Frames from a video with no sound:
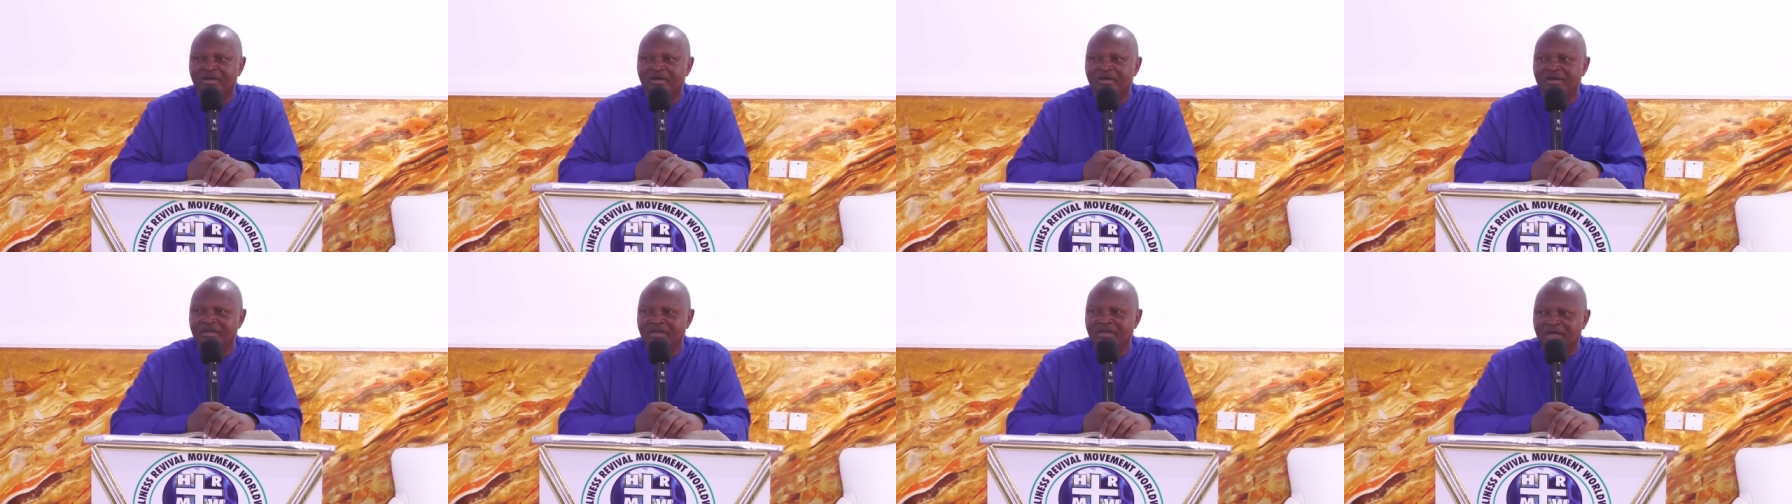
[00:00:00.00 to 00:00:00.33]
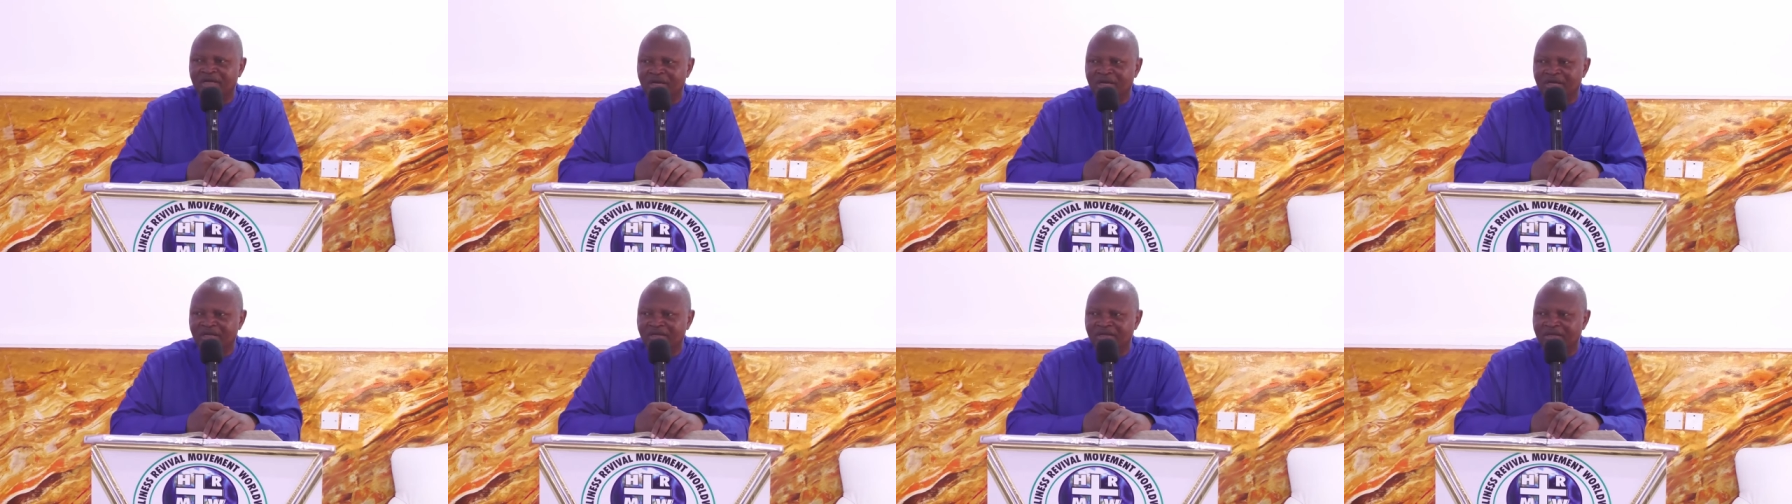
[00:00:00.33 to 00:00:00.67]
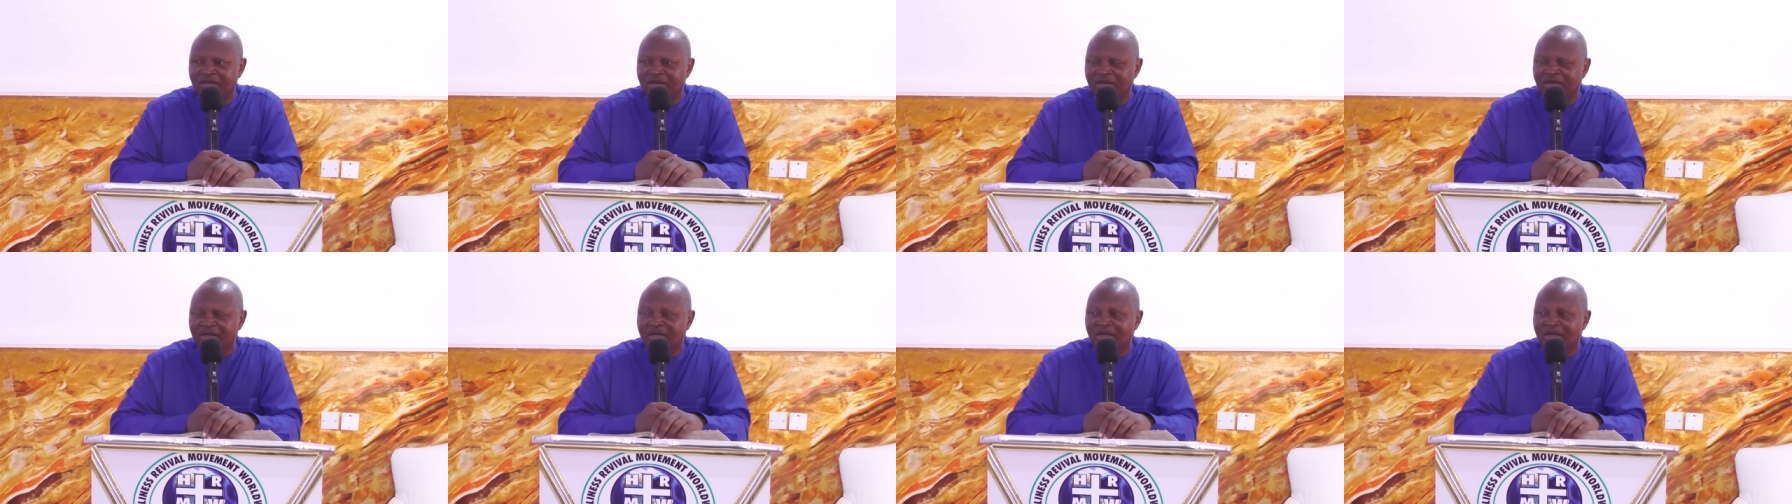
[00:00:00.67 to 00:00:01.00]
than
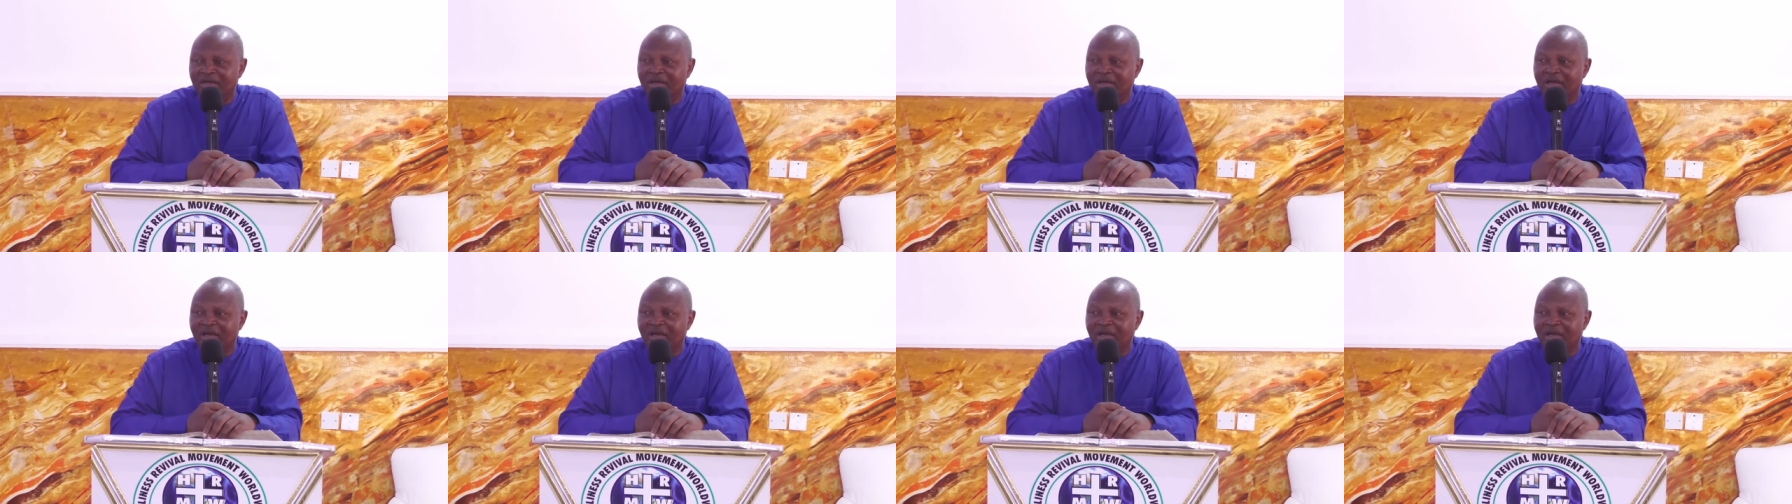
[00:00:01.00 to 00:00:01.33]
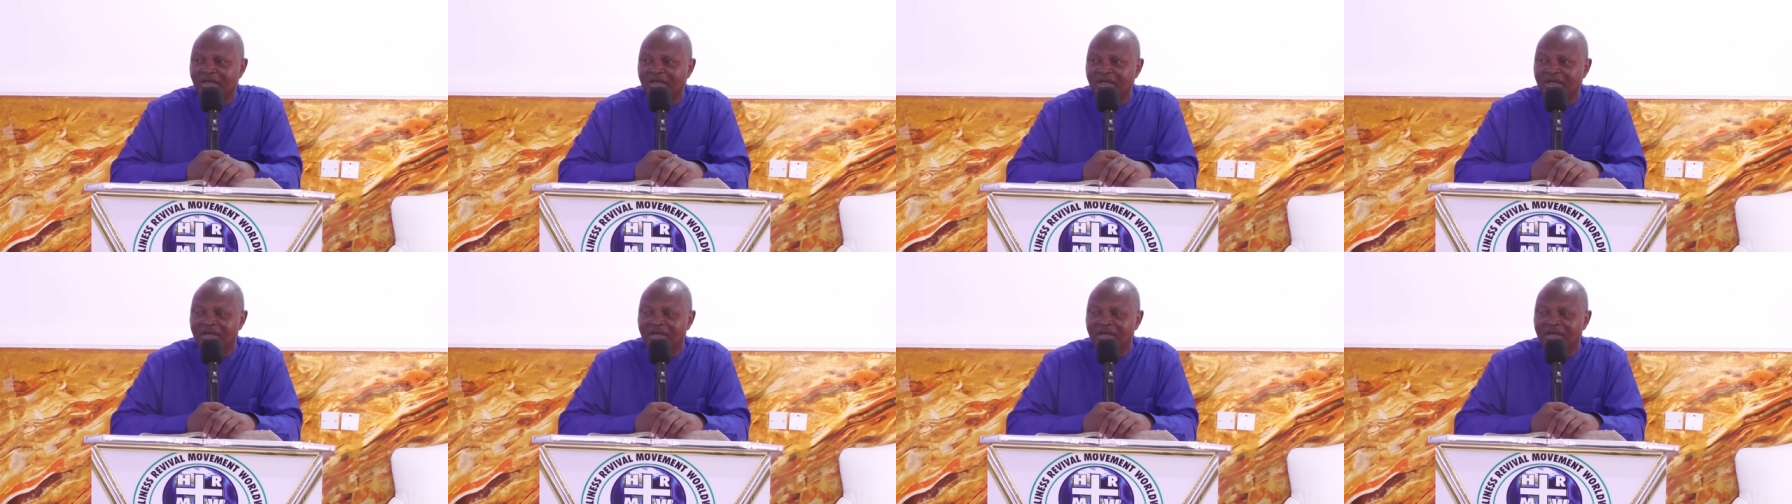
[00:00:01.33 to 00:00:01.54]
a